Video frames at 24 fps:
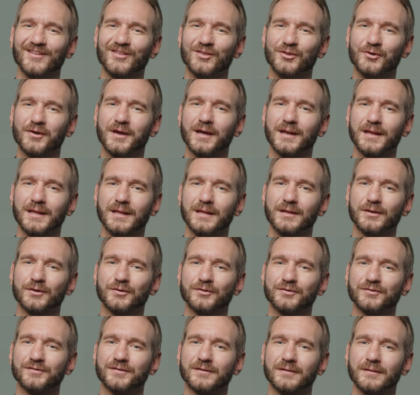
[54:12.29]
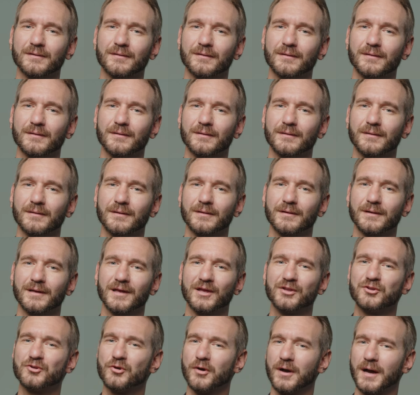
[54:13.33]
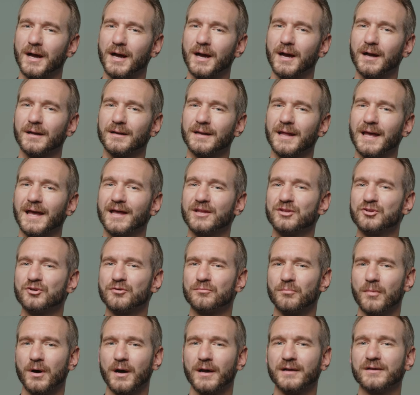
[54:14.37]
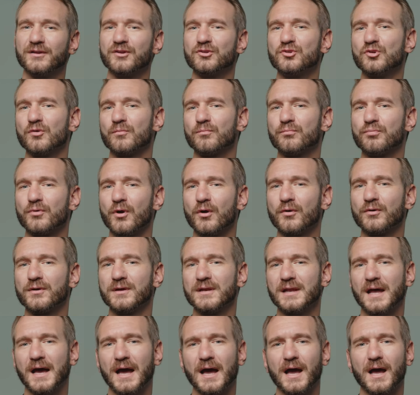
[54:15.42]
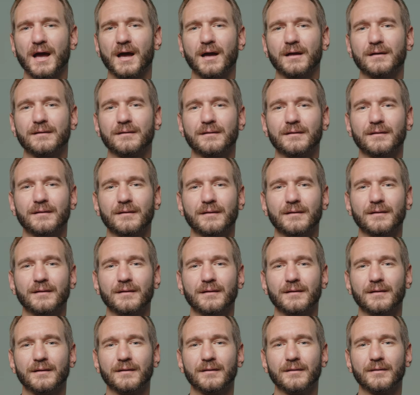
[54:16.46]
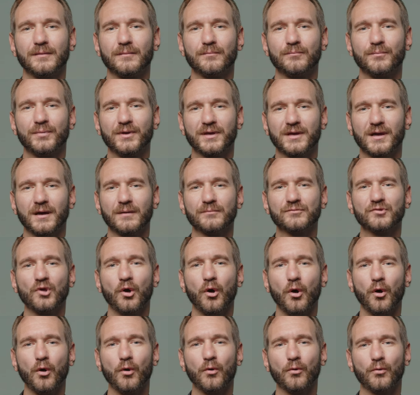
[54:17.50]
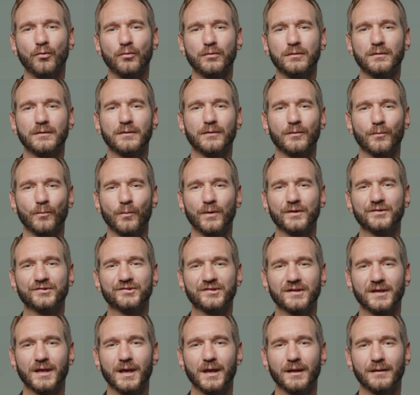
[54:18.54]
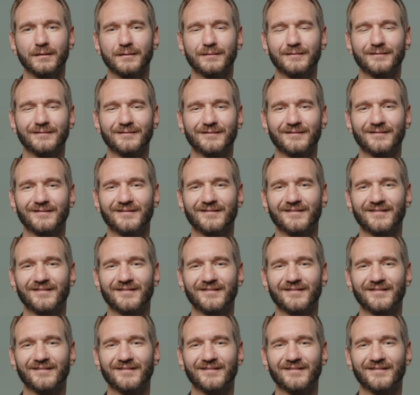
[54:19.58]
you get healed. In your heart and your mind, in your broken heart, becomes whole once again. Mm.